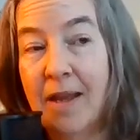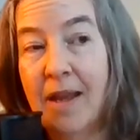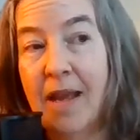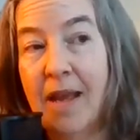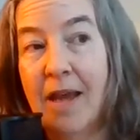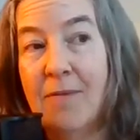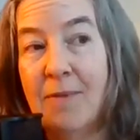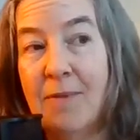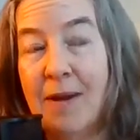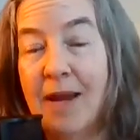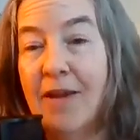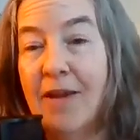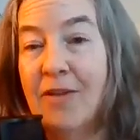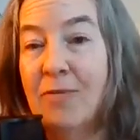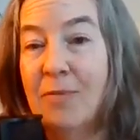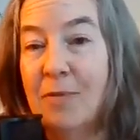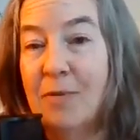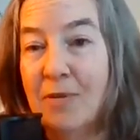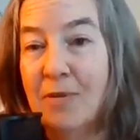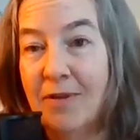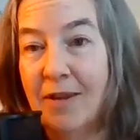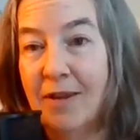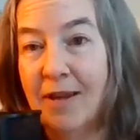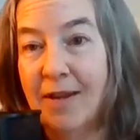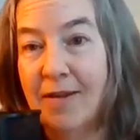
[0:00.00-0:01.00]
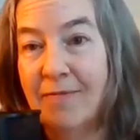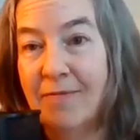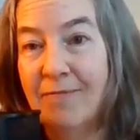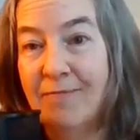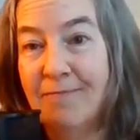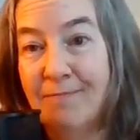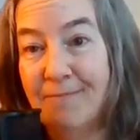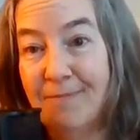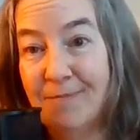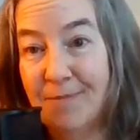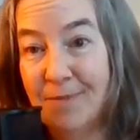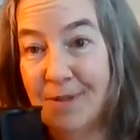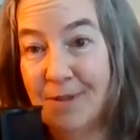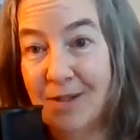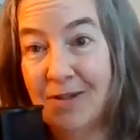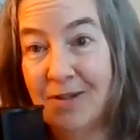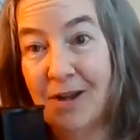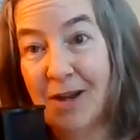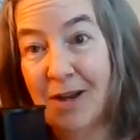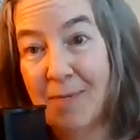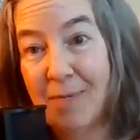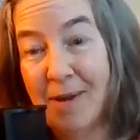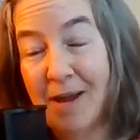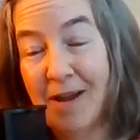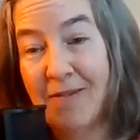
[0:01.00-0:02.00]
And my husband said, you
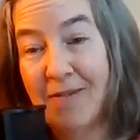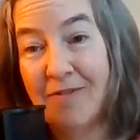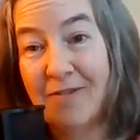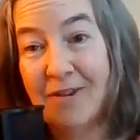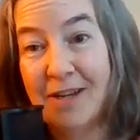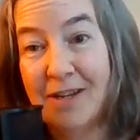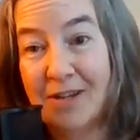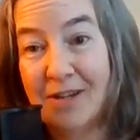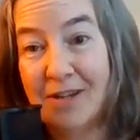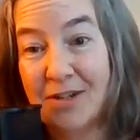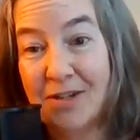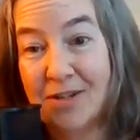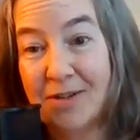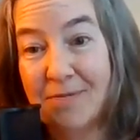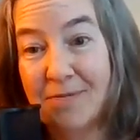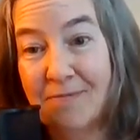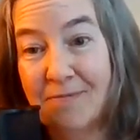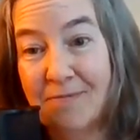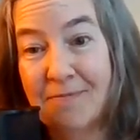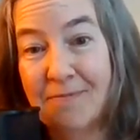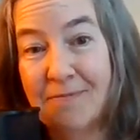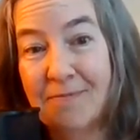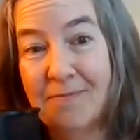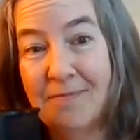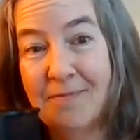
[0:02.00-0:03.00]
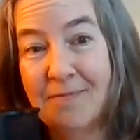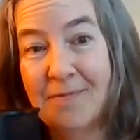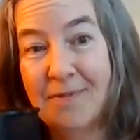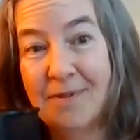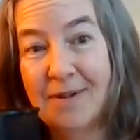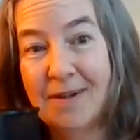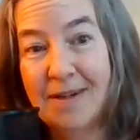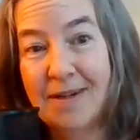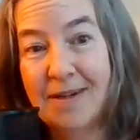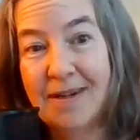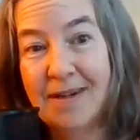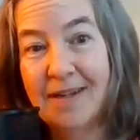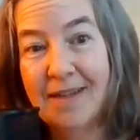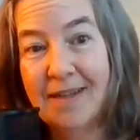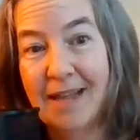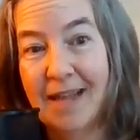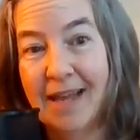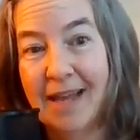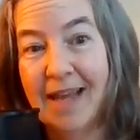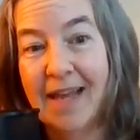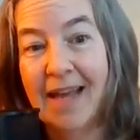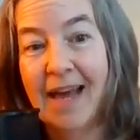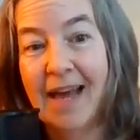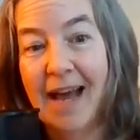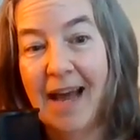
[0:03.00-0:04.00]
taught him how to fish.
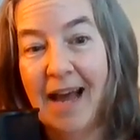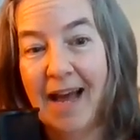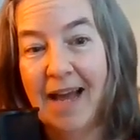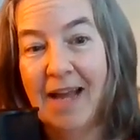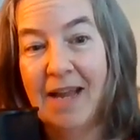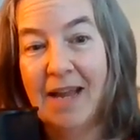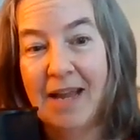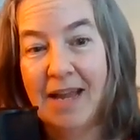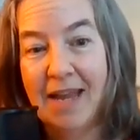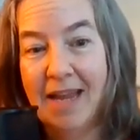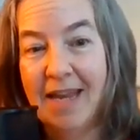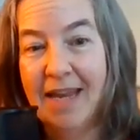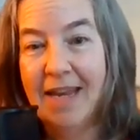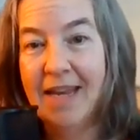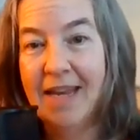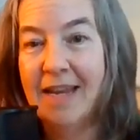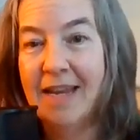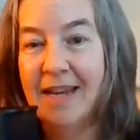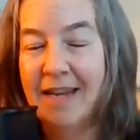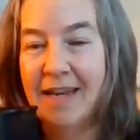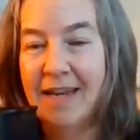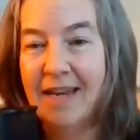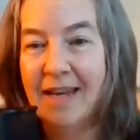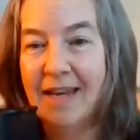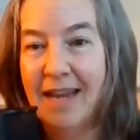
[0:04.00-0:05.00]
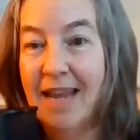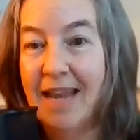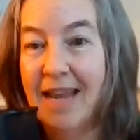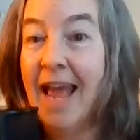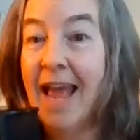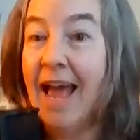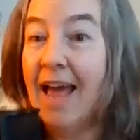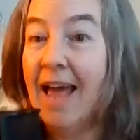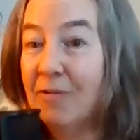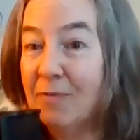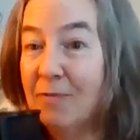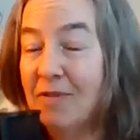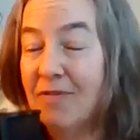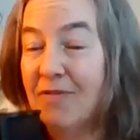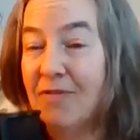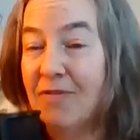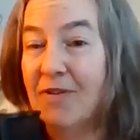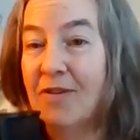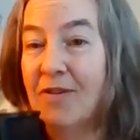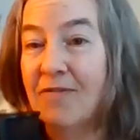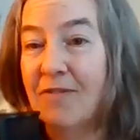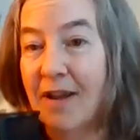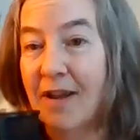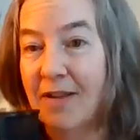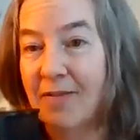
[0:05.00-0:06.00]
Like he asked me for
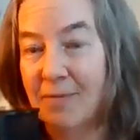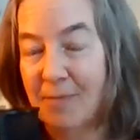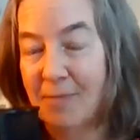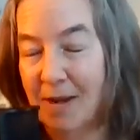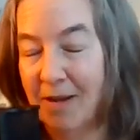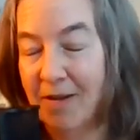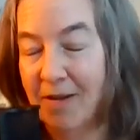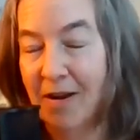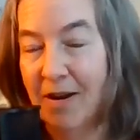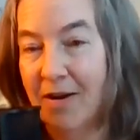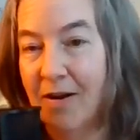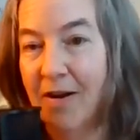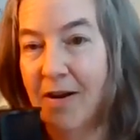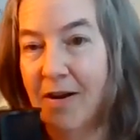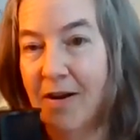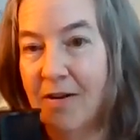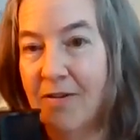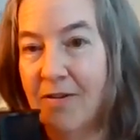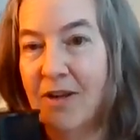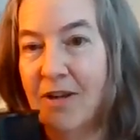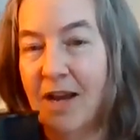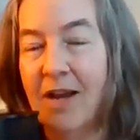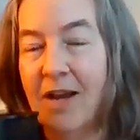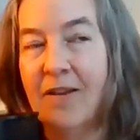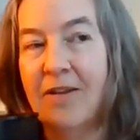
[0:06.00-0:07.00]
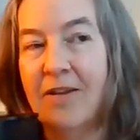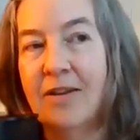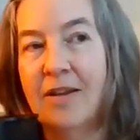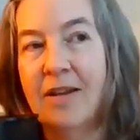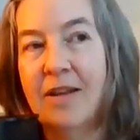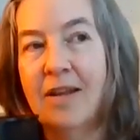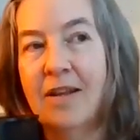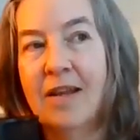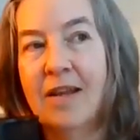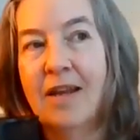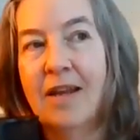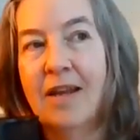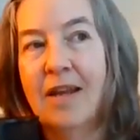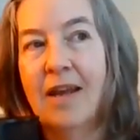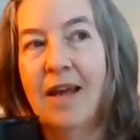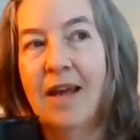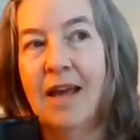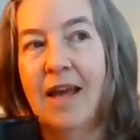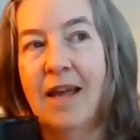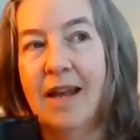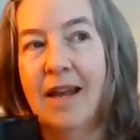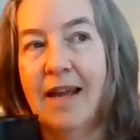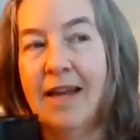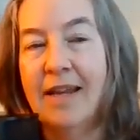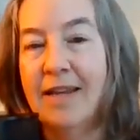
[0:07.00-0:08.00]
advice, our child.
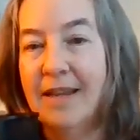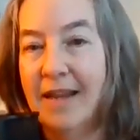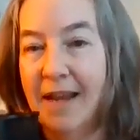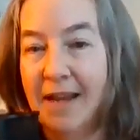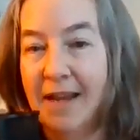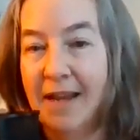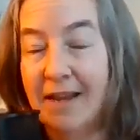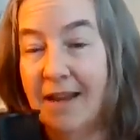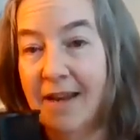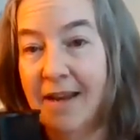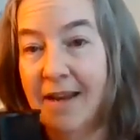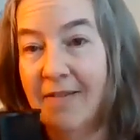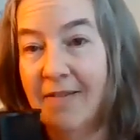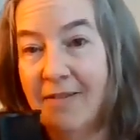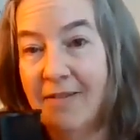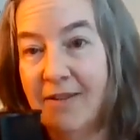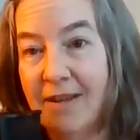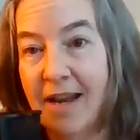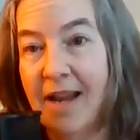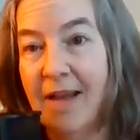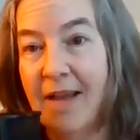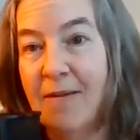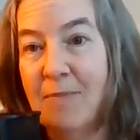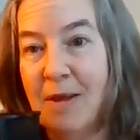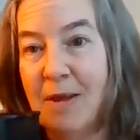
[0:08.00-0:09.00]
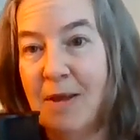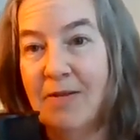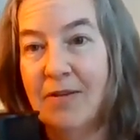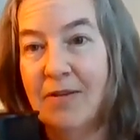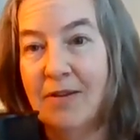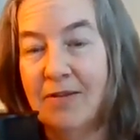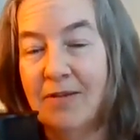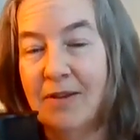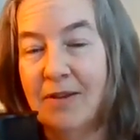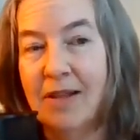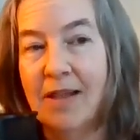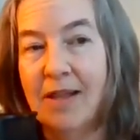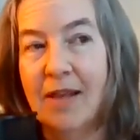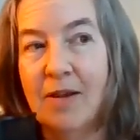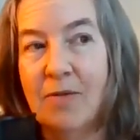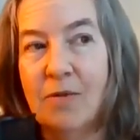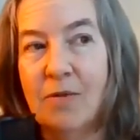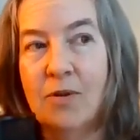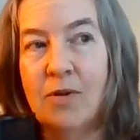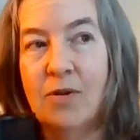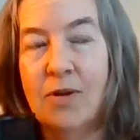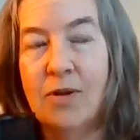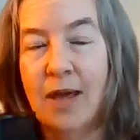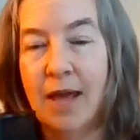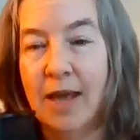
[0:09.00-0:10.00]
And I instead I basically said, like,
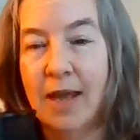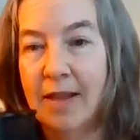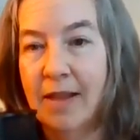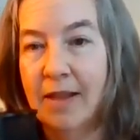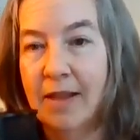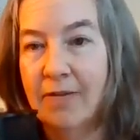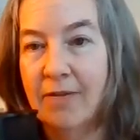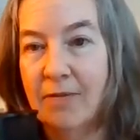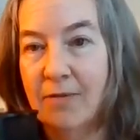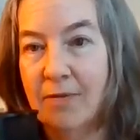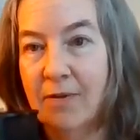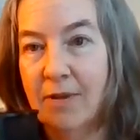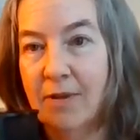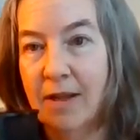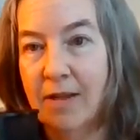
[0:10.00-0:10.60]
well, okay, let's